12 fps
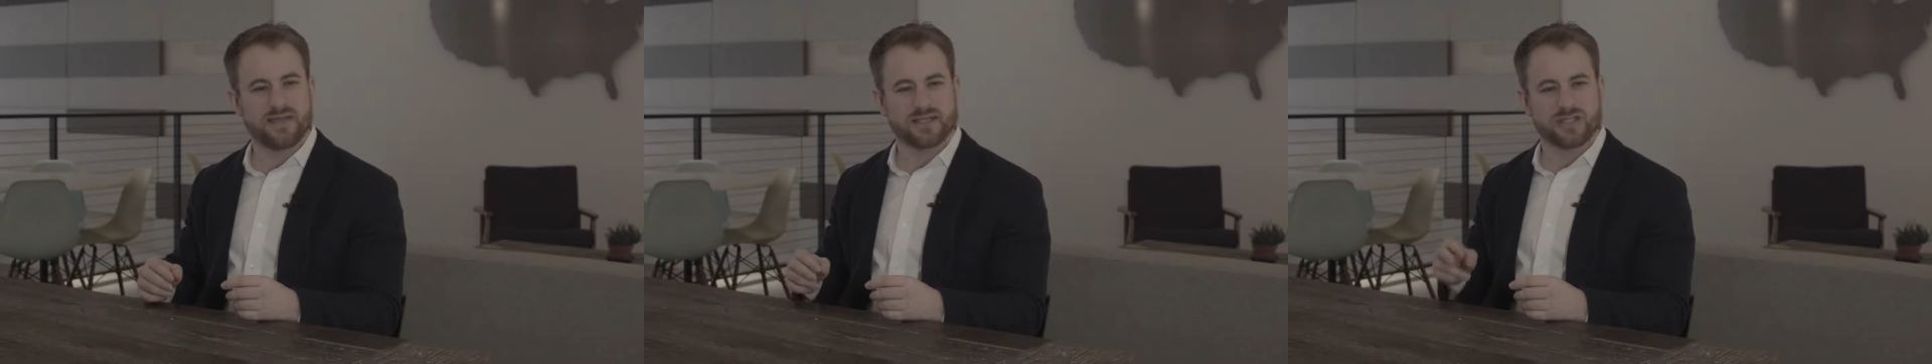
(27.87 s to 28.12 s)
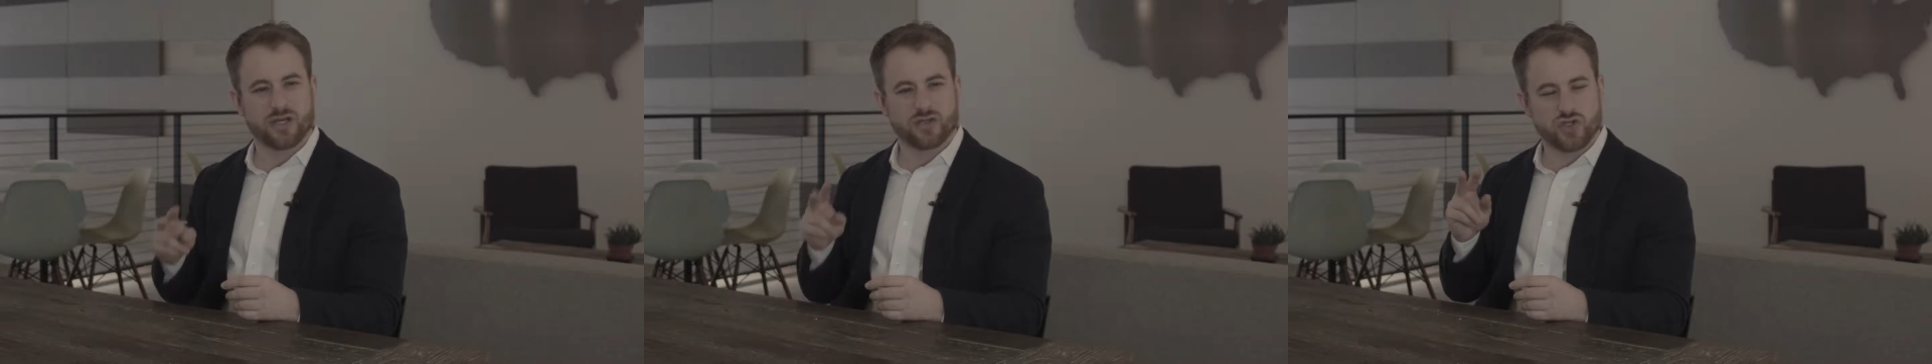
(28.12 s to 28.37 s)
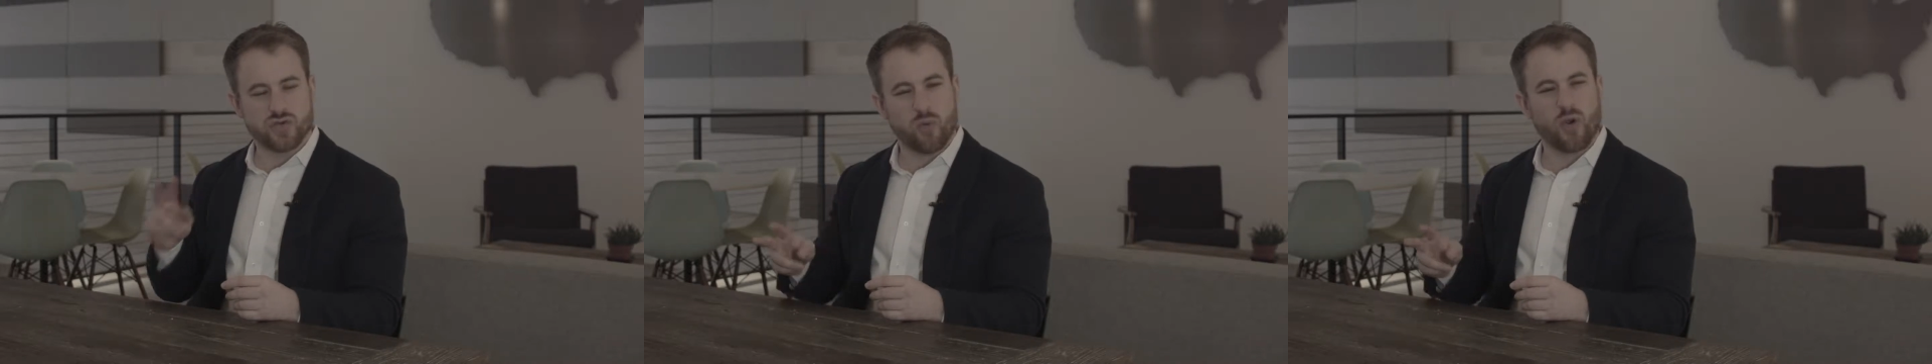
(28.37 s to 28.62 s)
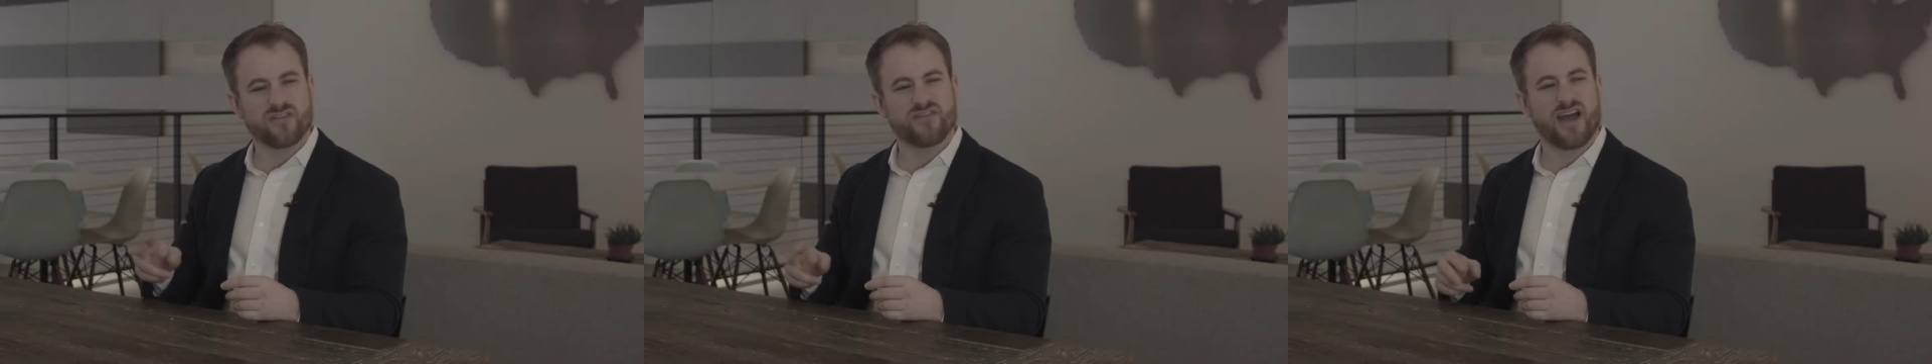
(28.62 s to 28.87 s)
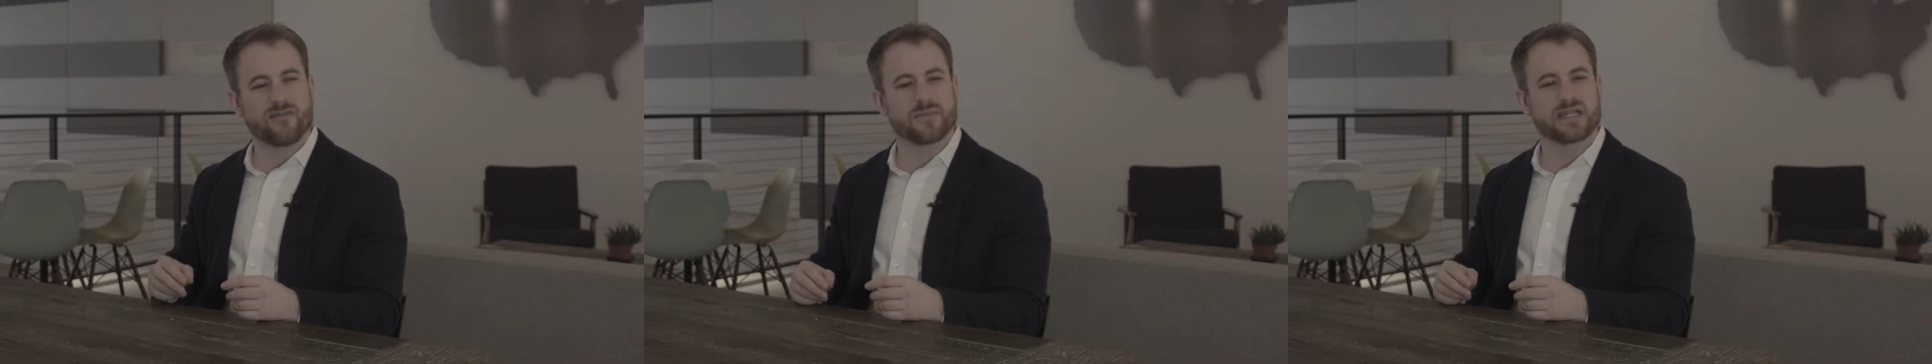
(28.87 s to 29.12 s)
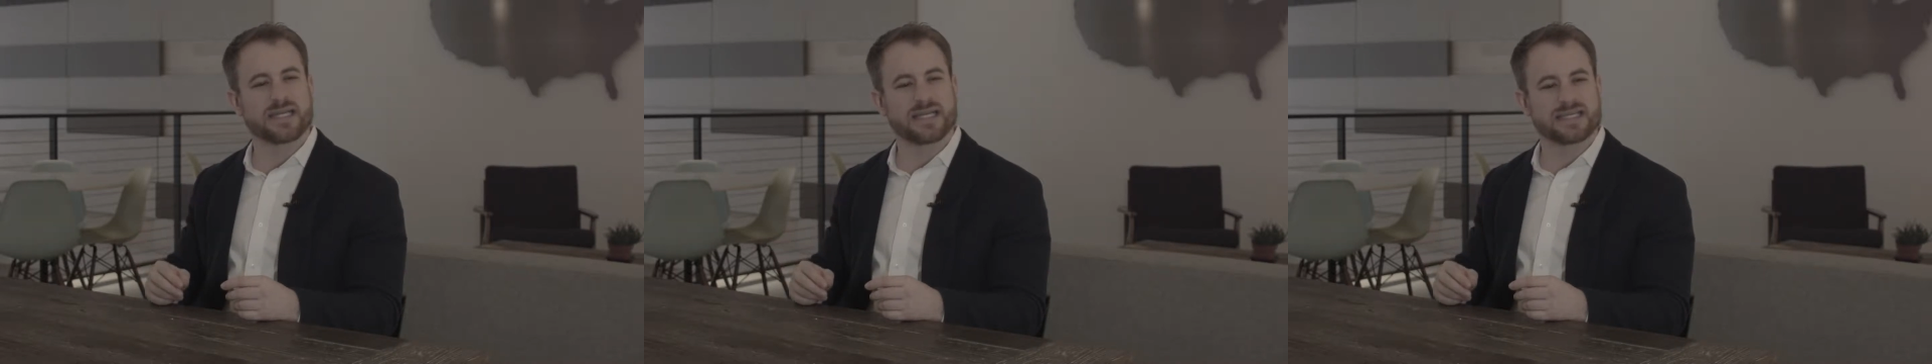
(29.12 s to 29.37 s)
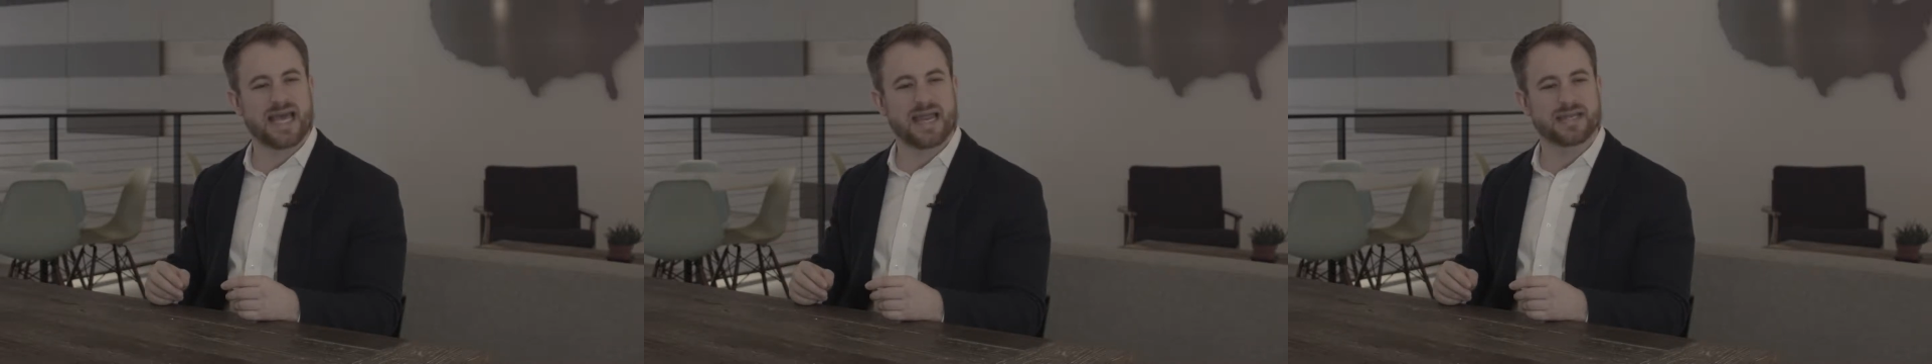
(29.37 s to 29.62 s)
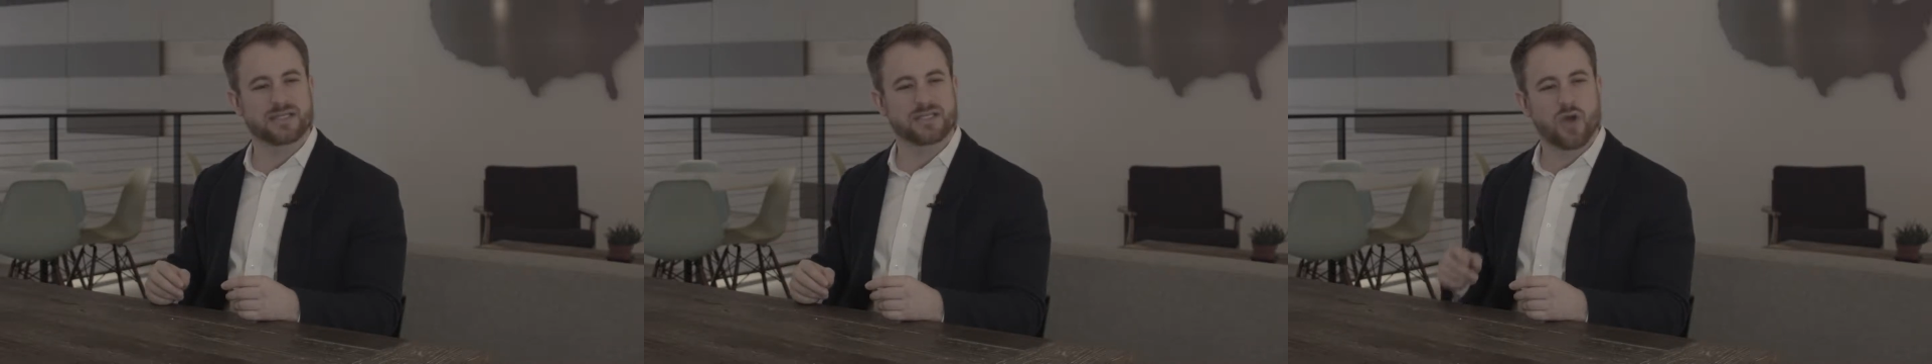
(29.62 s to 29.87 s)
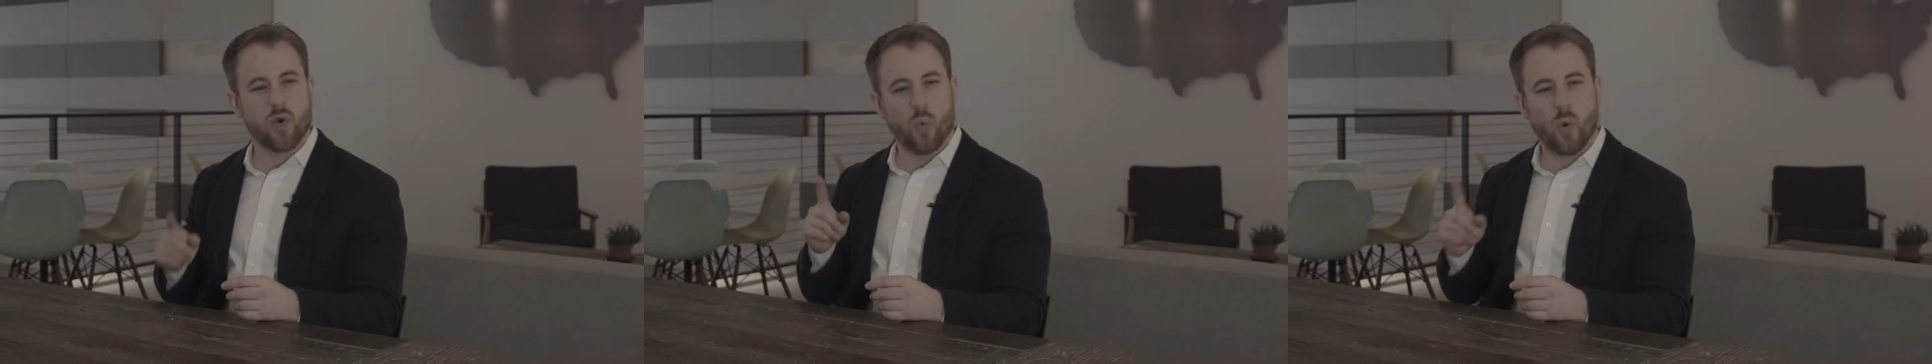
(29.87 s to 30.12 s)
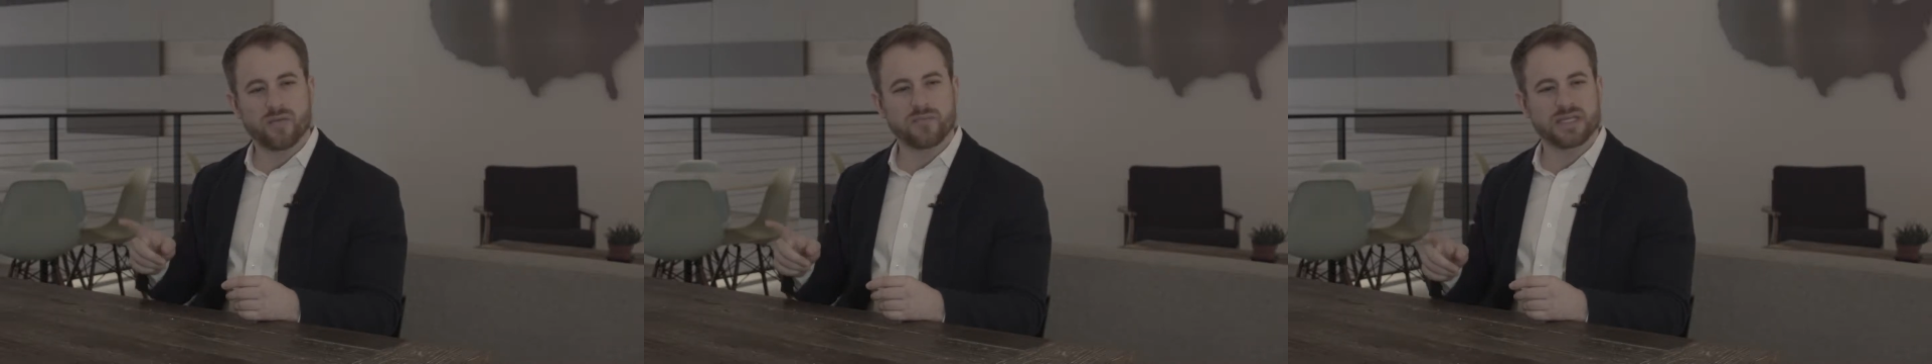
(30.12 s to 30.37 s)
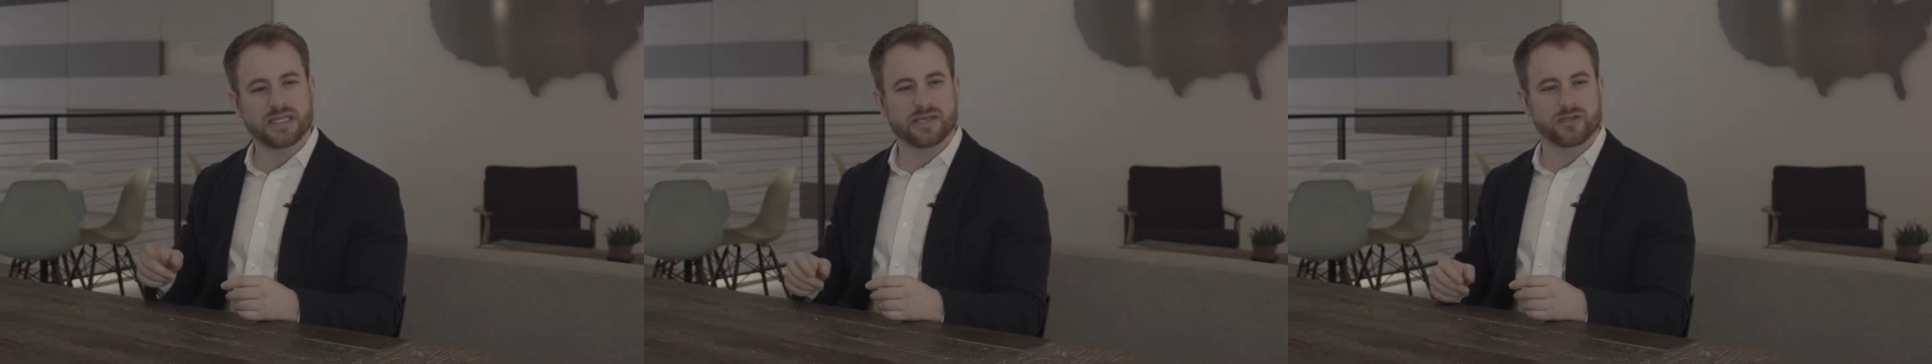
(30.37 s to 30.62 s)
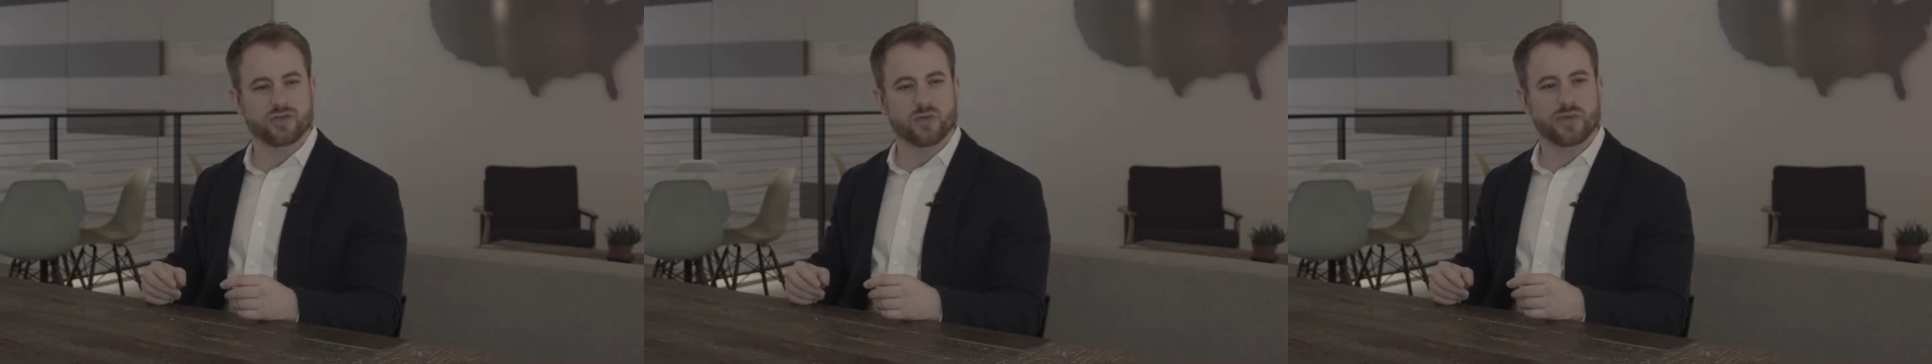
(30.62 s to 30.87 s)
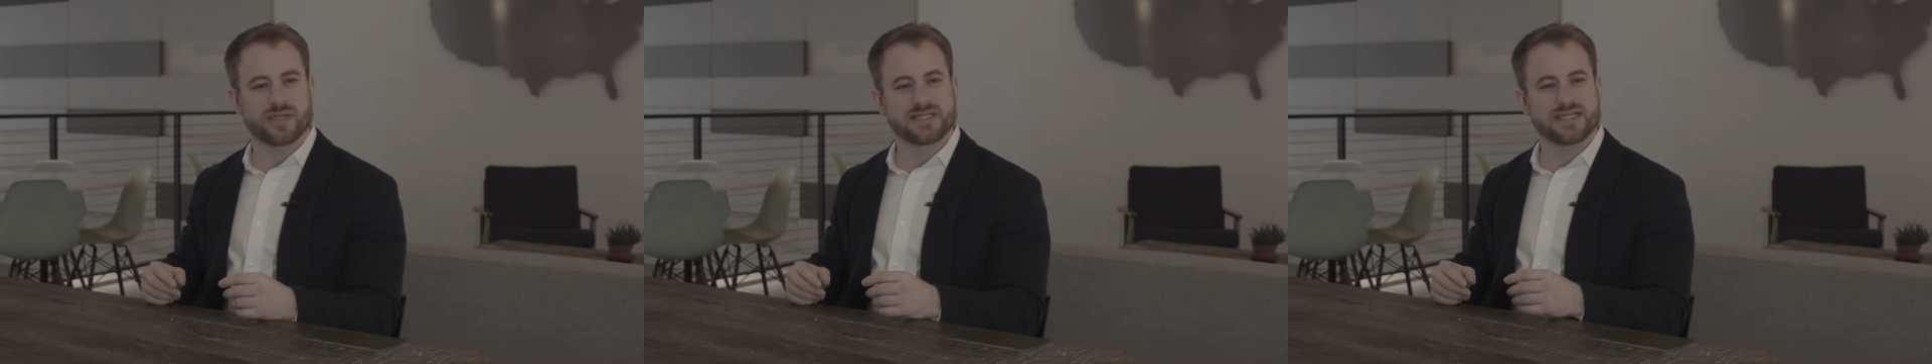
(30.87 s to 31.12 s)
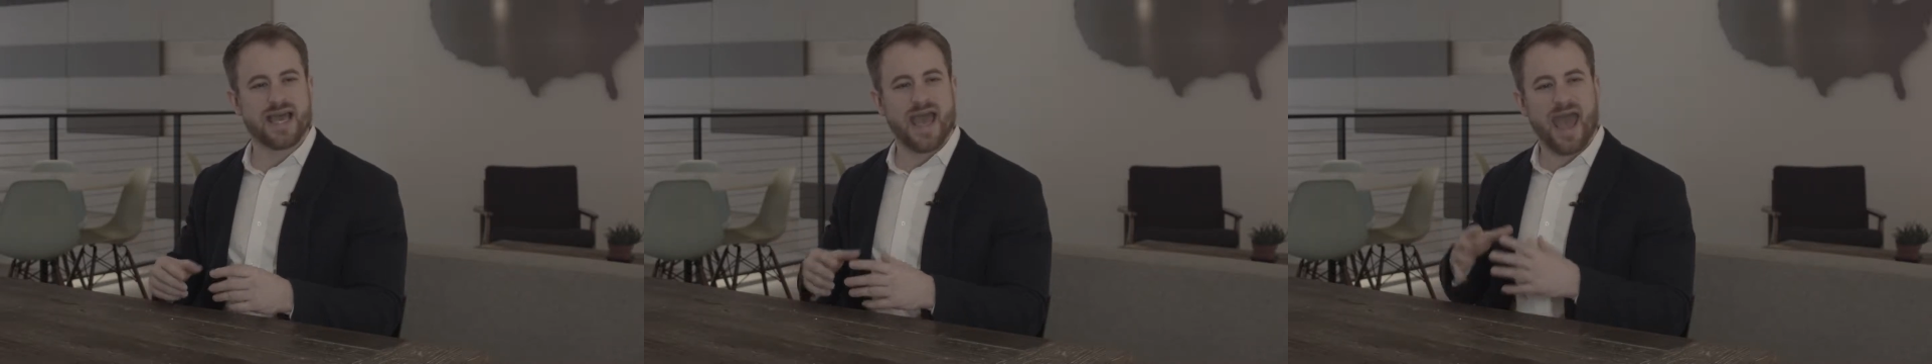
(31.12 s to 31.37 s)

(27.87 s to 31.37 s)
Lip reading: That's 2.5 million tenants, 1 million units,